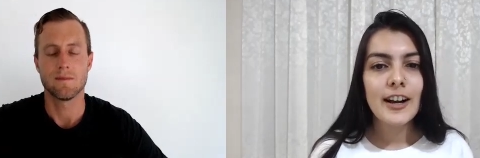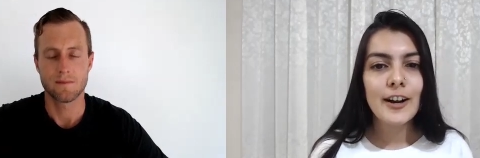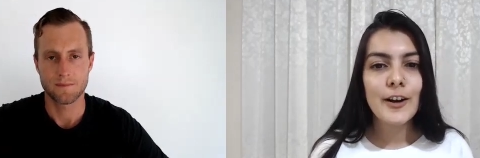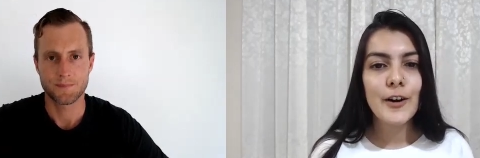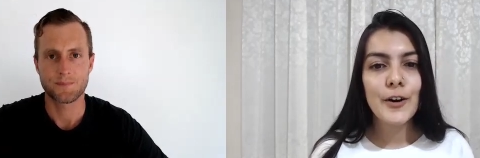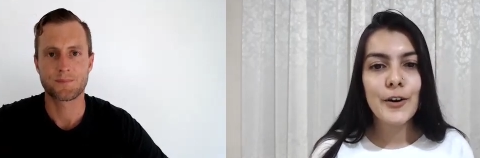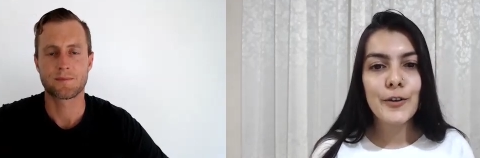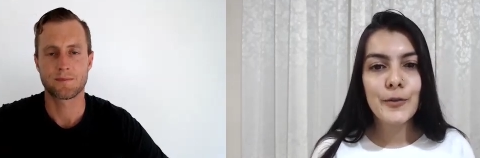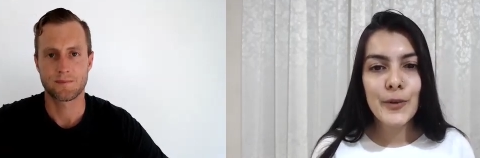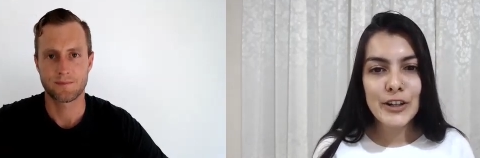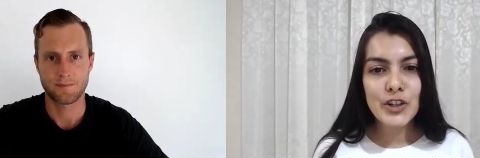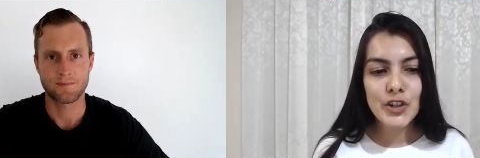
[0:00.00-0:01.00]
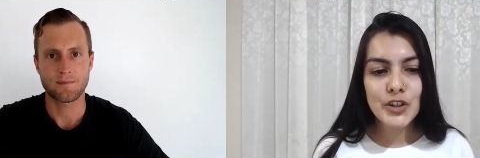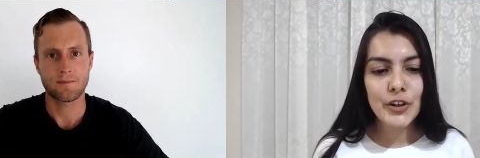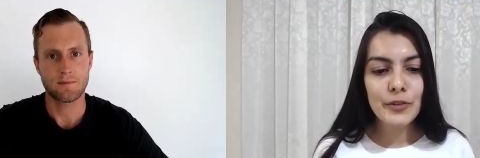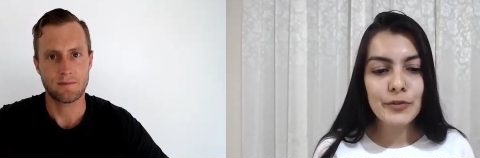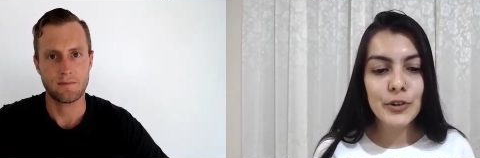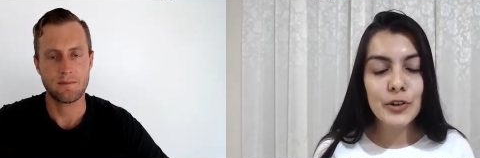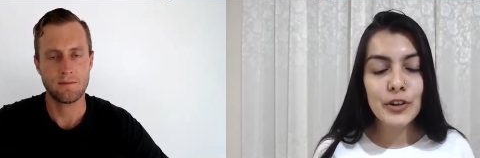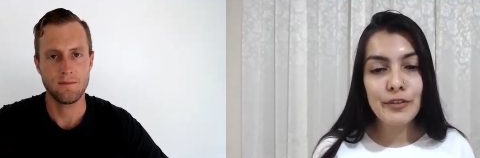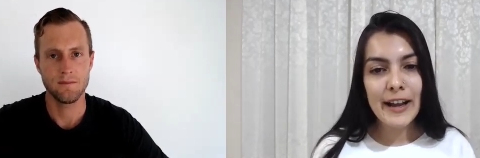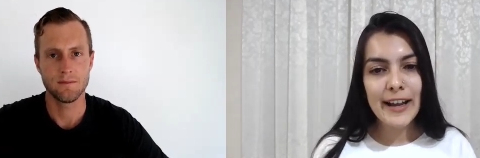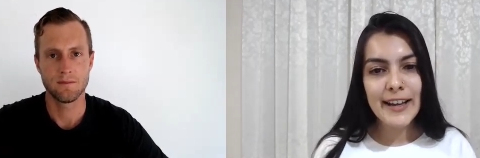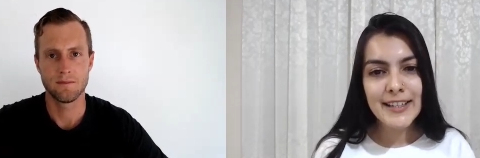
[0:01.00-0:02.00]
Speaker 1: uh, which sort of
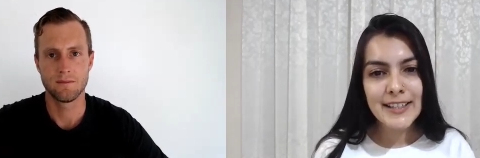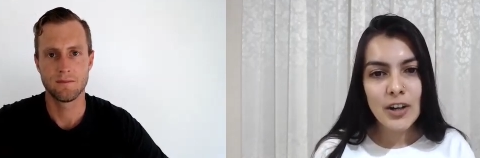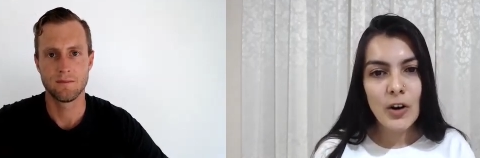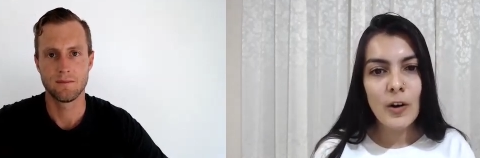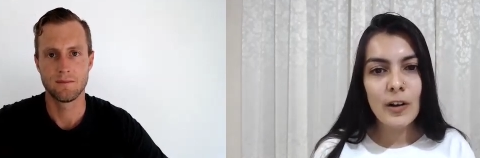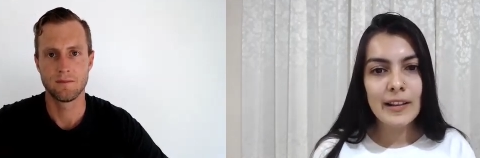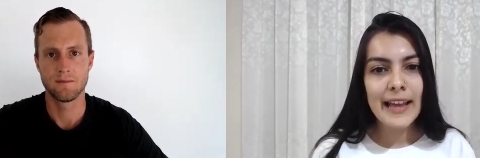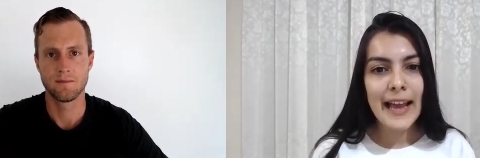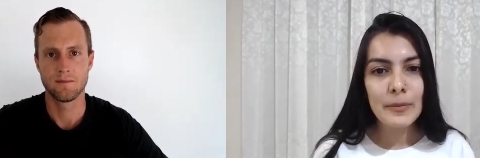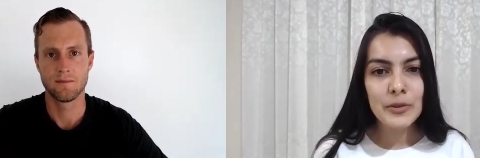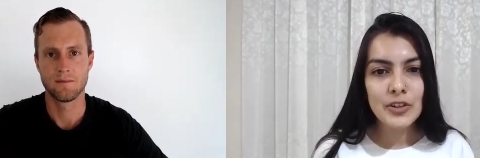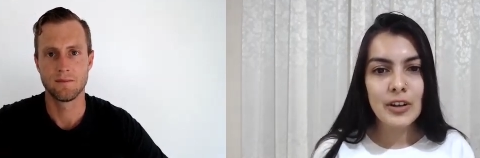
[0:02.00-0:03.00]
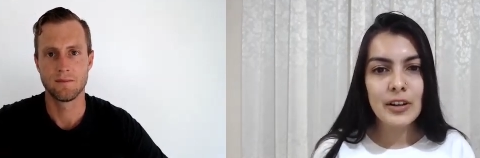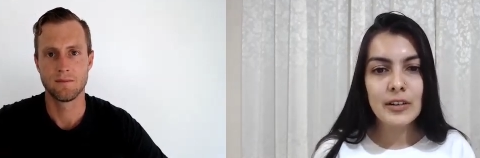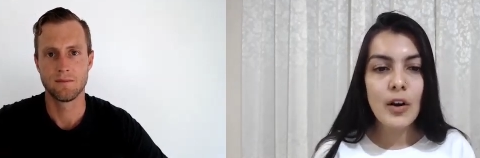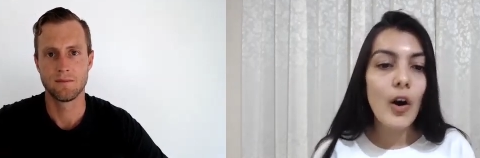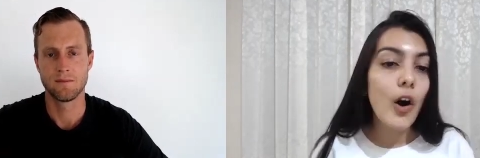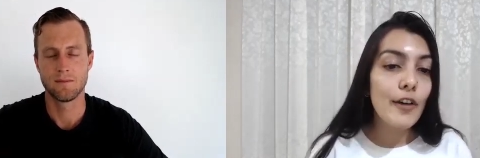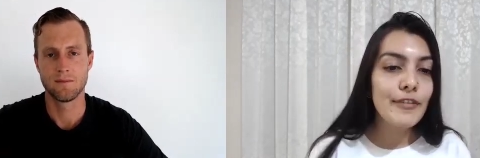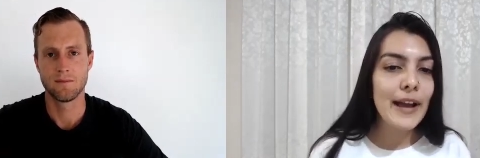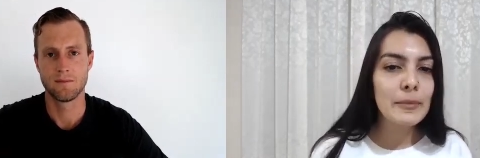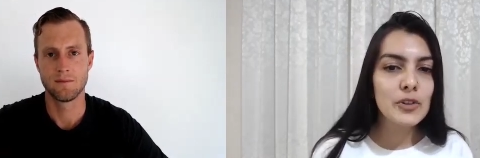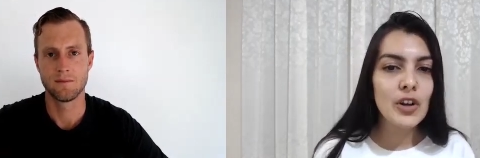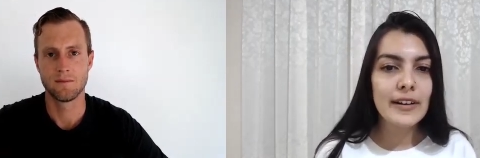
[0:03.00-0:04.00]
unifies all Amazon off
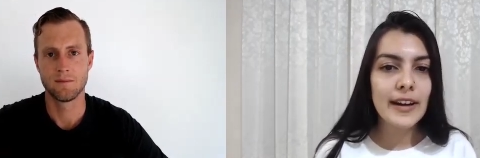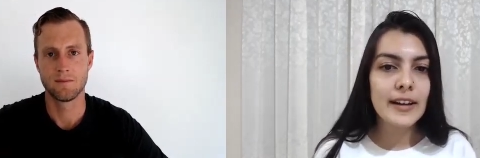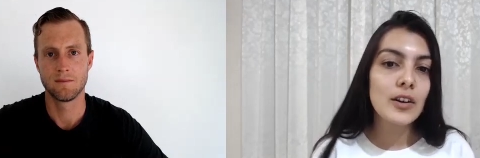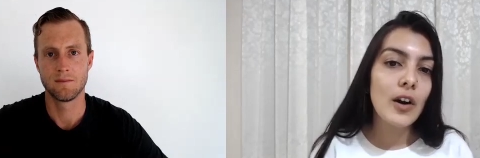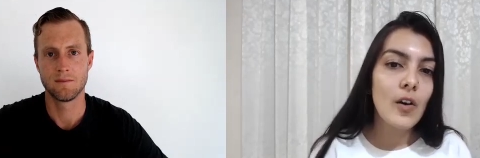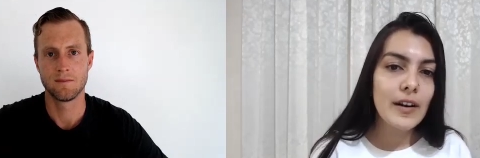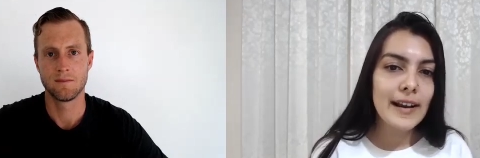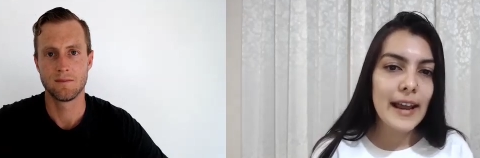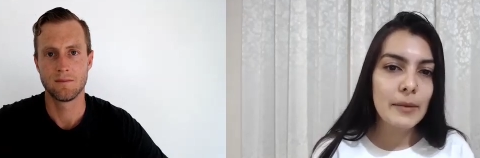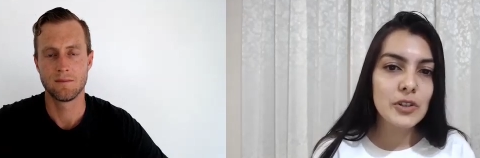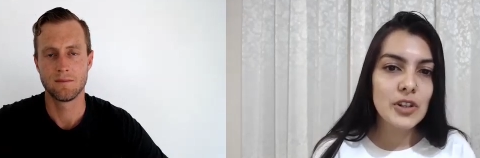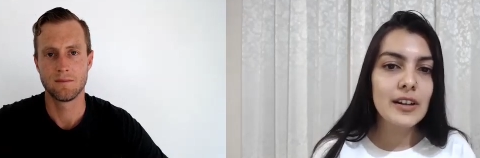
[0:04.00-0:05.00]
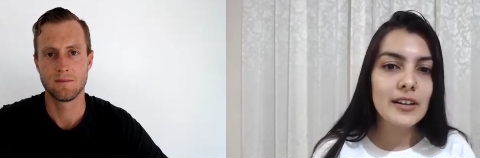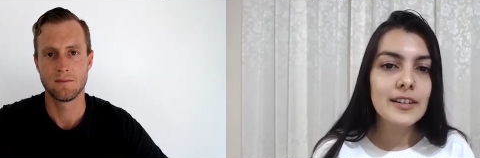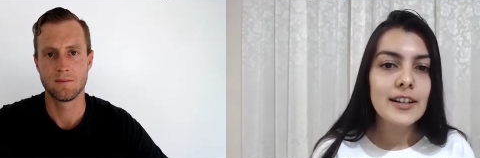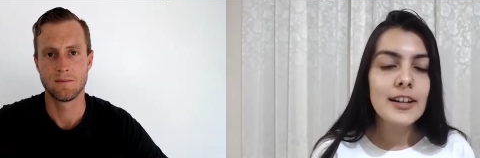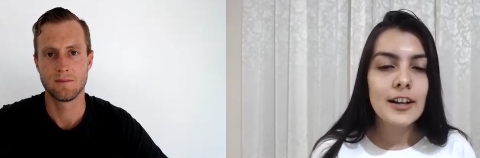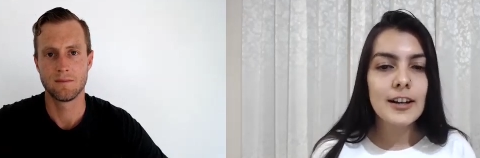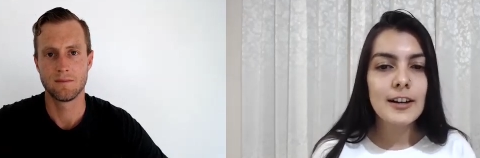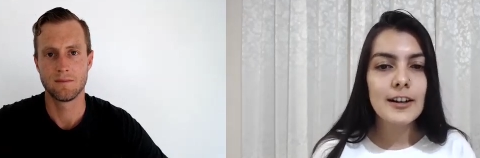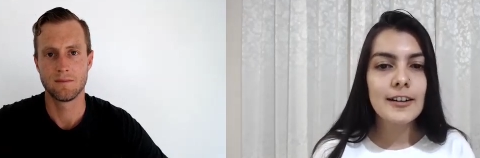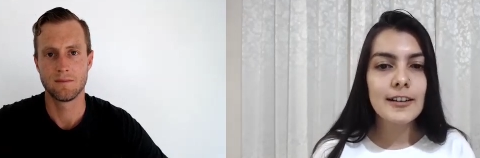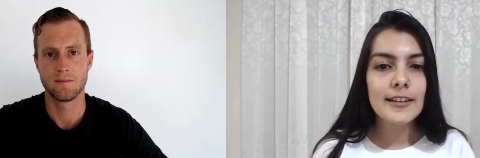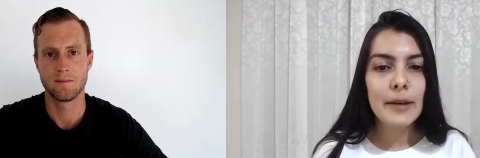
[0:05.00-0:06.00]
Amazon and on Amazon
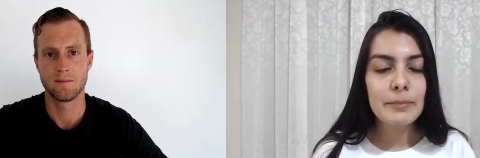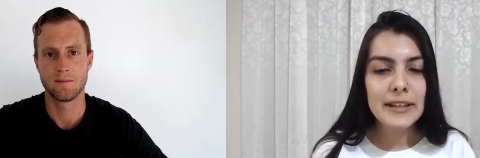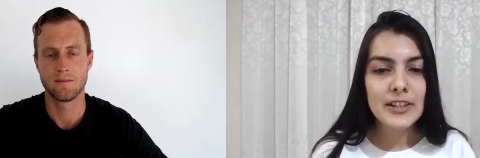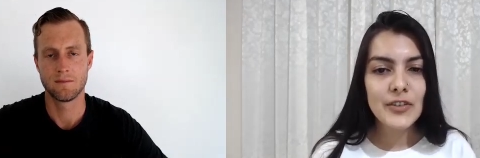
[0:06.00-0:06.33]
uh, campaign